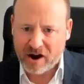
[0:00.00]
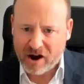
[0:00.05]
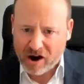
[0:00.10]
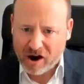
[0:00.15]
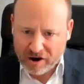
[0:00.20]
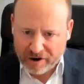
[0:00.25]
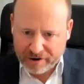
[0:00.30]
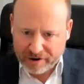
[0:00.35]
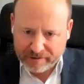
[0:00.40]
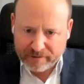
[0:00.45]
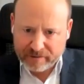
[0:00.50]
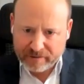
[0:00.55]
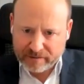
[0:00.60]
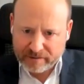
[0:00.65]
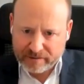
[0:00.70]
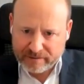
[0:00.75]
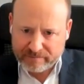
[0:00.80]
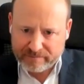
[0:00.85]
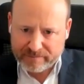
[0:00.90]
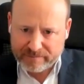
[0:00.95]
Are
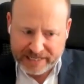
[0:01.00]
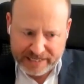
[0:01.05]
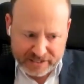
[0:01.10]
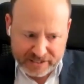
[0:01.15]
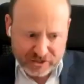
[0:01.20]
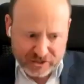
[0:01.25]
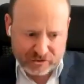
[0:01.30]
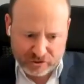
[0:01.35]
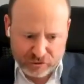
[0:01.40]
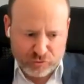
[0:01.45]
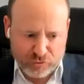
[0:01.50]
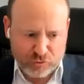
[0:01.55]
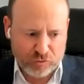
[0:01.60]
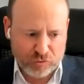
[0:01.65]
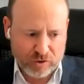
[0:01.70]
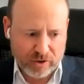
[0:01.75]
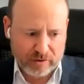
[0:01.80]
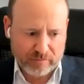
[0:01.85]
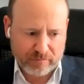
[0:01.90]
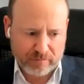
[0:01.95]
these
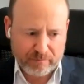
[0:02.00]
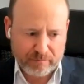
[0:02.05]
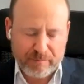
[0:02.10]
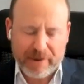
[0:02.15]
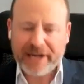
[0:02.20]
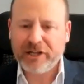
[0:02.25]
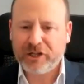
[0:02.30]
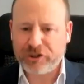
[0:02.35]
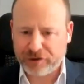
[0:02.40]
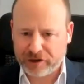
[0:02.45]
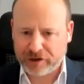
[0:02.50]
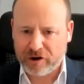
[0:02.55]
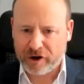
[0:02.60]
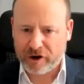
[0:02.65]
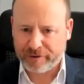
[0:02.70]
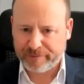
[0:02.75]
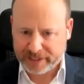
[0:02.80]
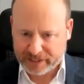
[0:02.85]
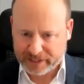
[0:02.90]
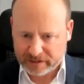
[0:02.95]
two major
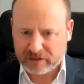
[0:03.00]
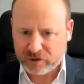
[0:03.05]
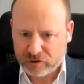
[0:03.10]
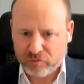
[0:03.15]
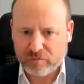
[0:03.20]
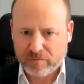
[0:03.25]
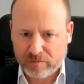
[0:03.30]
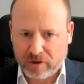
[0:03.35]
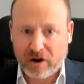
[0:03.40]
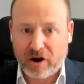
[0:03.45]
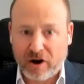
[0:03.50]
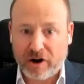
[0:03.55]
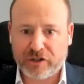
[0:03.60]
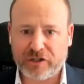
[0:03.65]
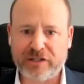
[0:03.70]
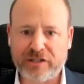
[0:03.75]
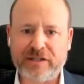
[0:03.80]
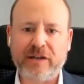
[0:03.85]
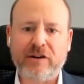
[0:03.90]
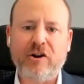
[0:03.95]
economies, the two
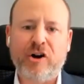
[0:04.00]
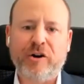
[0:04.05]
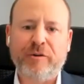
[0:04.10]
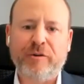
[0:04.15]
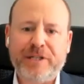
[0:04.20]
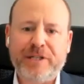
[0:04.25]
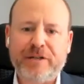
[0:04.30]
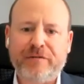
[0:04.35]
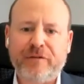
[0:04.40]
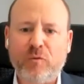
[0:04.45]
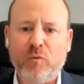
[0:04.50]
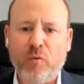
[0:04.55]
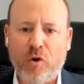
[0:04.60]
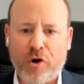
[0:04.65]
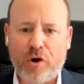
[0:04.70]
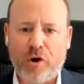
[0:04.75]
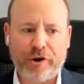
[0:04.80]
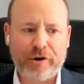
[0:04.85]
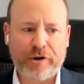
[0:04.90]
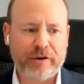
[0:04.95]
largest economies of the
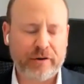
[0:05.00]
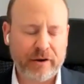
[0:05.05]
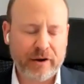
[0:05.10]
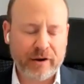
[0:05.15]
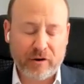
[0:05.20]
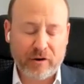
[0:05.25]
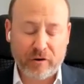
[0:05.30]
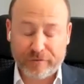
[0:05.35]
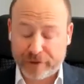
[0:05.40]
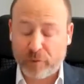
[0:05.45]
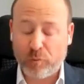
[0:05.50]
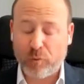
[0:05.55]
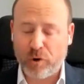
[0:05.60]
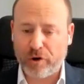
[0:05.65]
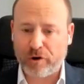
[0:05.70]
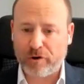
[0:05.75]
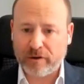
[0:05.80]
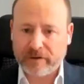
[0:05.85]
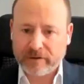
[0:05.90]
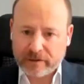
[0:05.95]

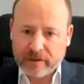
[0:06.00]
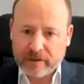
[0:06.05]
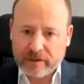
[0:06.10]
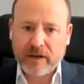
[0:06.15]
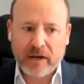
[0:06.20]
world,